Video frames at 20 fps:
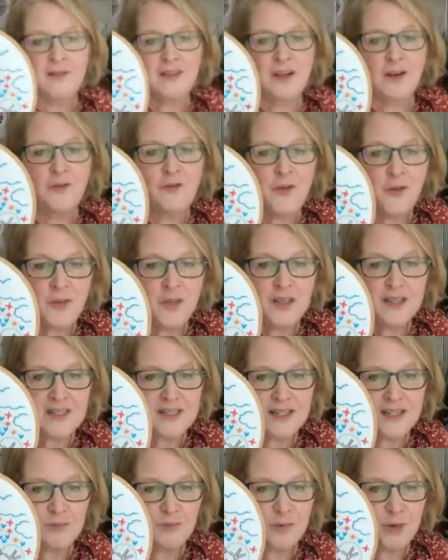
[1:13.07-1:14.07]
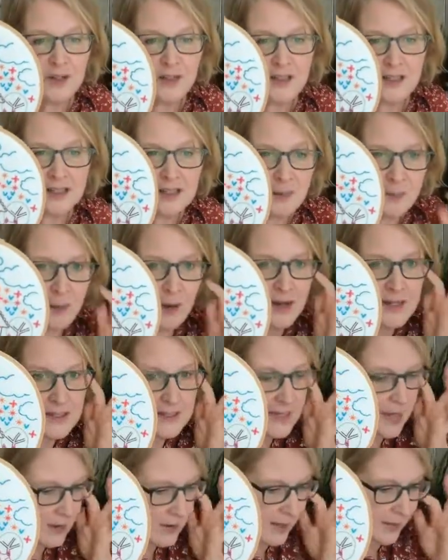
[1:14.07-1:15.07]
done a few things to really get the price
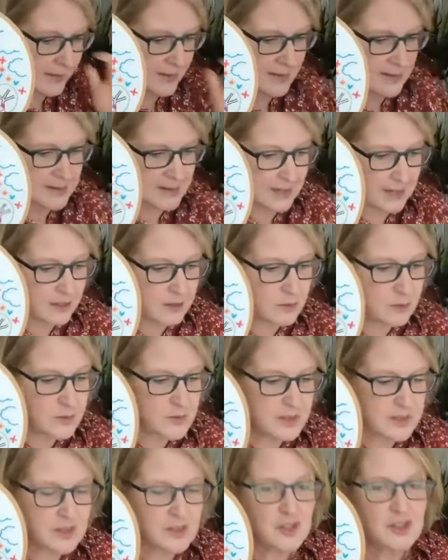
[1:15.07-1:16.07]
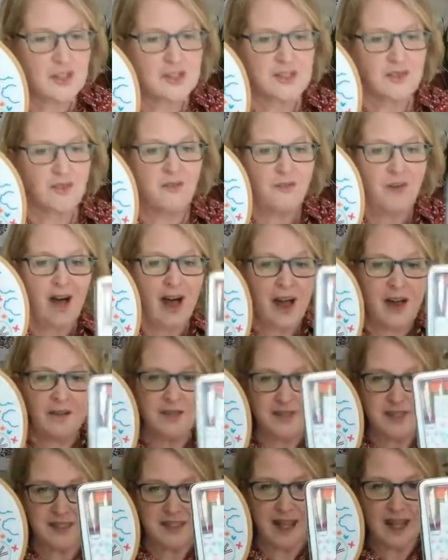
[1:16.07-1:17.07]
down on this. It uses just 5
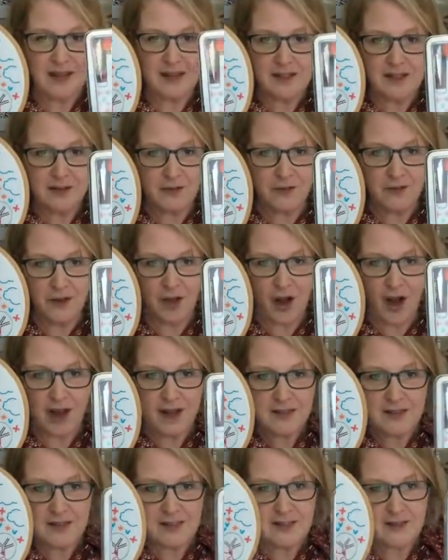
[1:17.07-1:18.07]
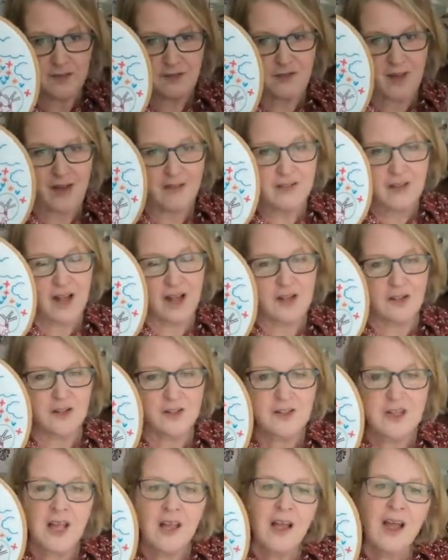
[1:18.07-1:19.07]
skeins of floss, 5
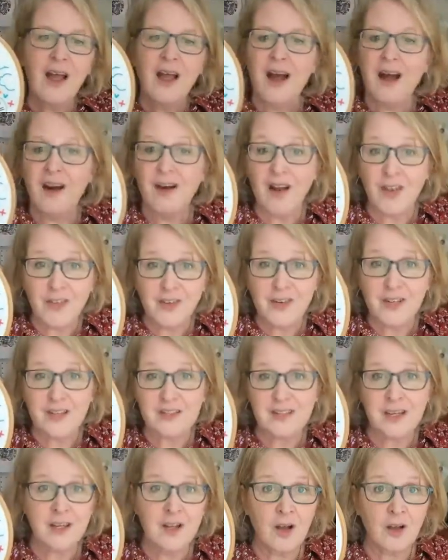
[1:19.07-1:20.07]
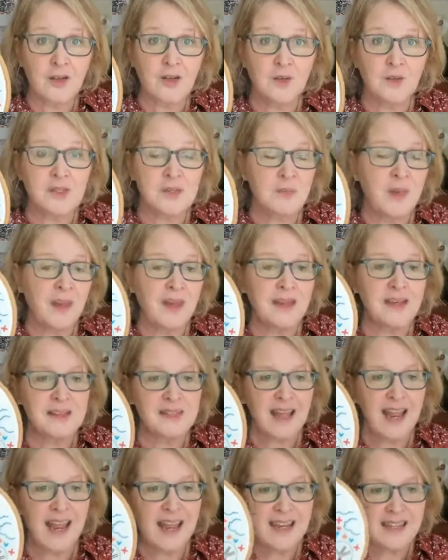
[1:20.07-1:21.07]
colors. Our other kits can go to as many
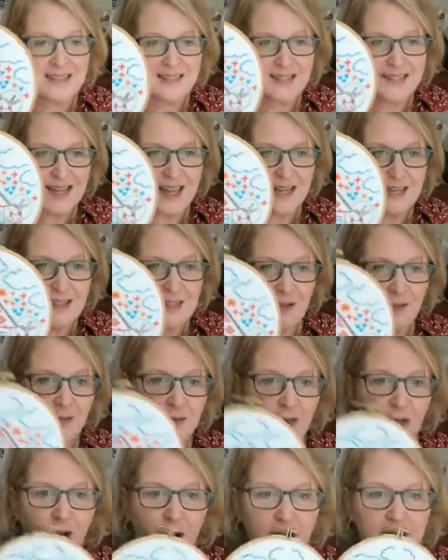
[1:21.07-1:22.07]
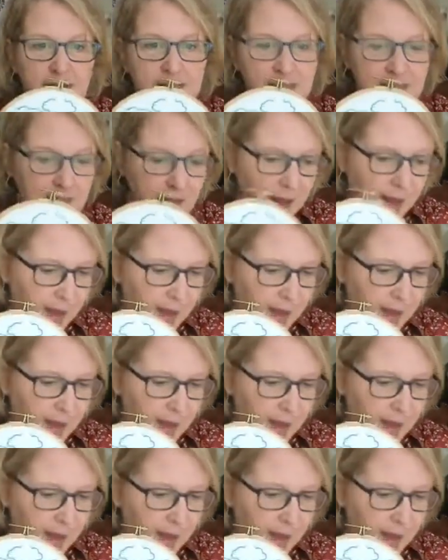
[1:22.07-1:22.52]
as 8 skeins of floss.